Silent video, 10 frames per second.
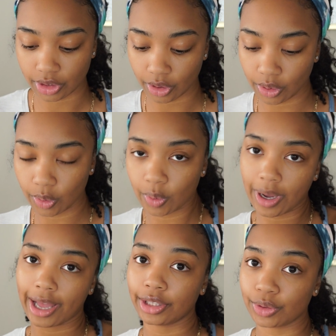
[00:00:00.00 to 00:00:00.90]
So
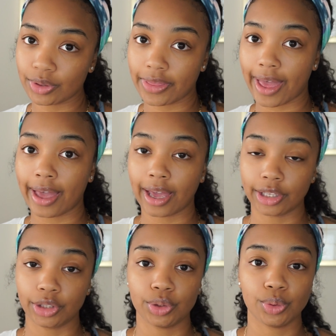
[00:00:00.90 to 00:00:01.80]
I used that. I
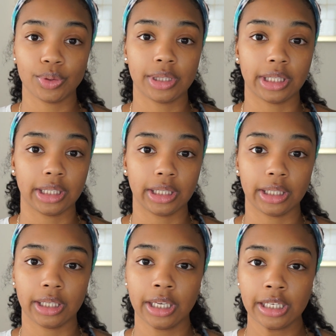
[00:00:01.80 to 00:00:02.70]
used
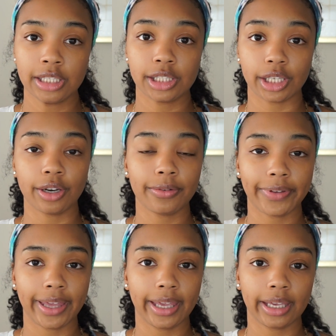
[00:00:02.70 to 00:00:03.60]
the
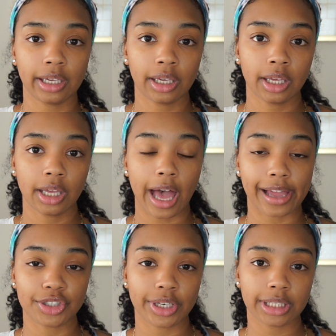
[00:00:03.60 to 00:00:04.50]
CeraVe
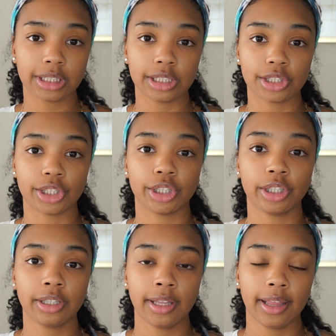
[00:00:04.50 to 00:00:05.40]
hydrating
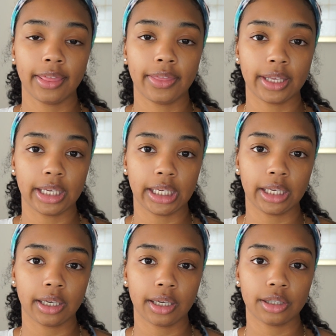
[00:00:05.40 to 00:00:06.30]
cleanser,
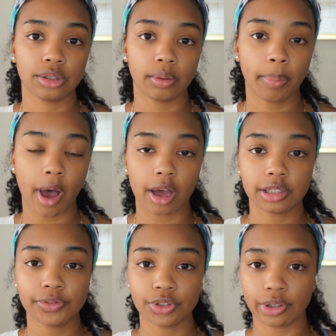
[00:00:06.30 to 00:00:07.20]
the
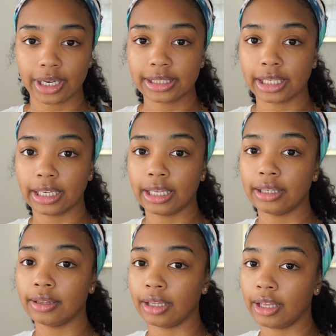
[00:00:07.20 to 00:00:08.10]
Pond's for dry
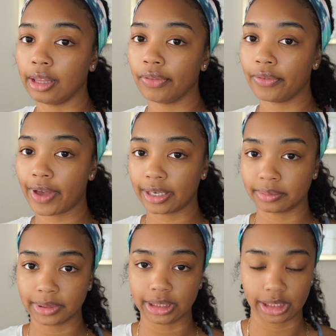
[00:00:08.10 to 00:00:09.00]
skin, and the
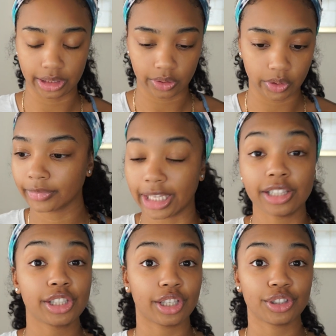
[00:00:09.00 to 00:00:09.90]
vitamin E oil, and
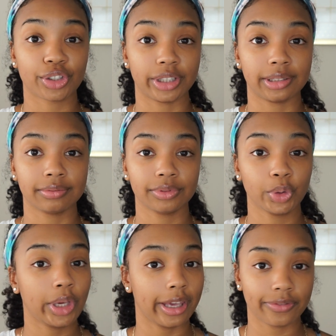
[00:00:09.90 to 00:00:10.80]
the sunscreen.
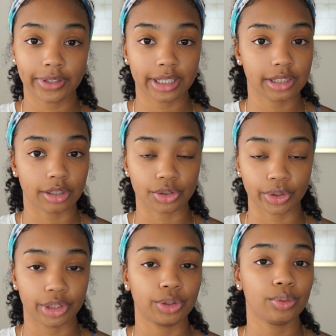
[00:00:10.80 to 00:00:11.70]
You can't forget
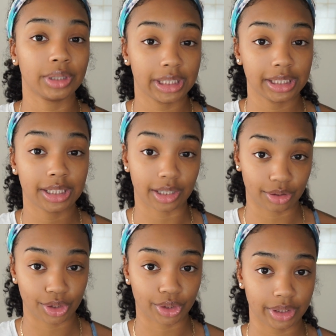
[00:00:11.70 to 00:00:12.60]
sunscreen. You need
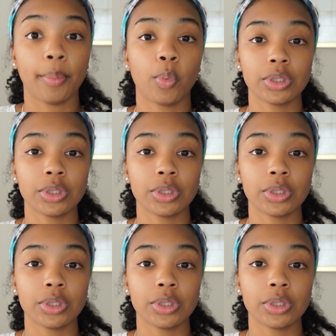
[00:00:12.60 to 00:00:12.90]
sunscreen.